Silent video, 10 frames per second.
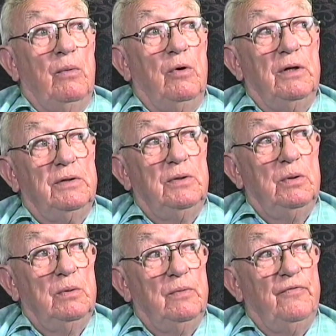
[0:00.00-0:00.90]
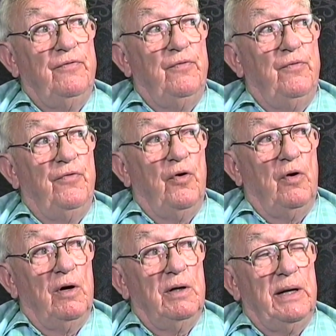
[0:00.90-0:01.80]
worked
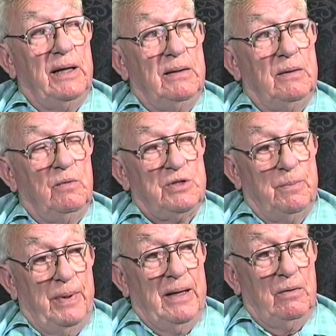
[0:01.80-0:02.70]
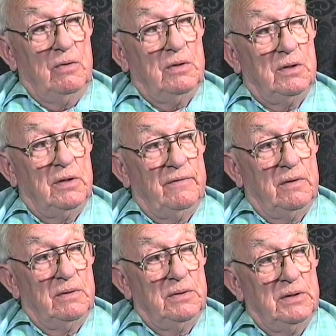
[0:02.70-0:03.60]
for and was a part owner of
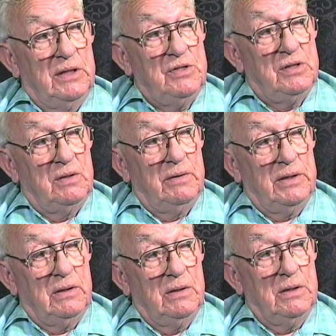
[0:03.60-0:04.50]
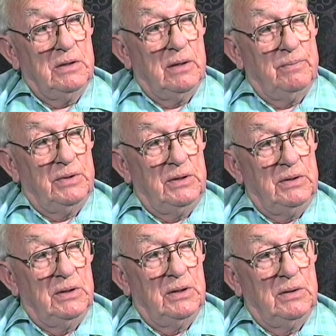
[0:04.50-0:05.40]
an engineering company
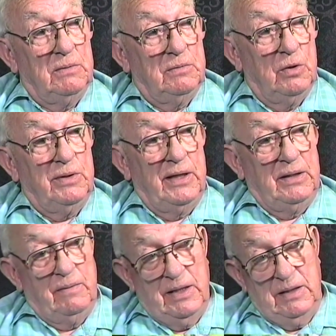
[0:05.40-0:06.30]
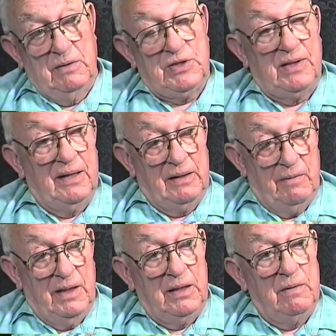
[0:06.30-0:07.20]
uh, located right here, started
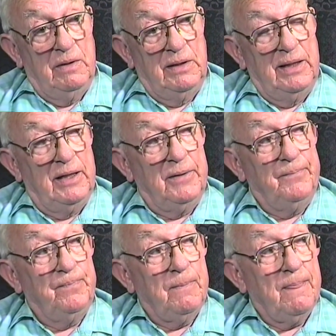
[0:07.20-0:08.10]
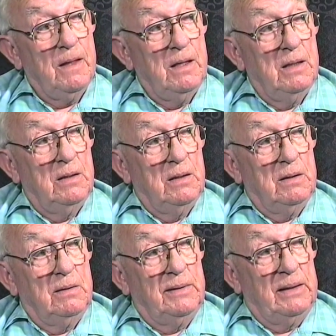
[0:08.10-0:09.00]
right here in Natick,
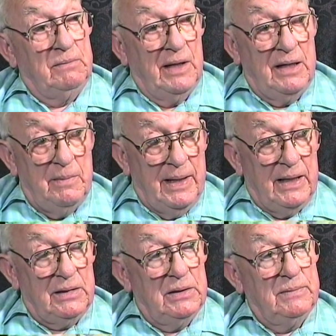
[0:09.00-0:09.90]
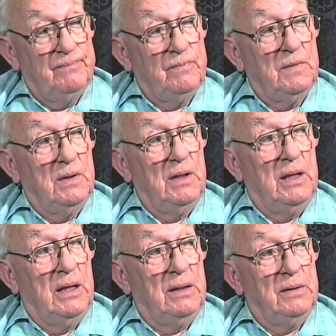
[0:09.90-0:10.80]
named Dynamac,
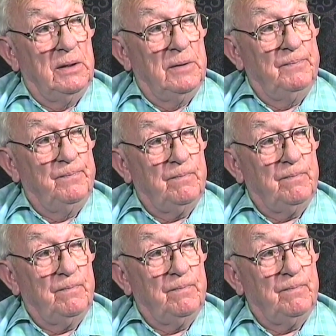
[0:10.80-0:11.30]
and um,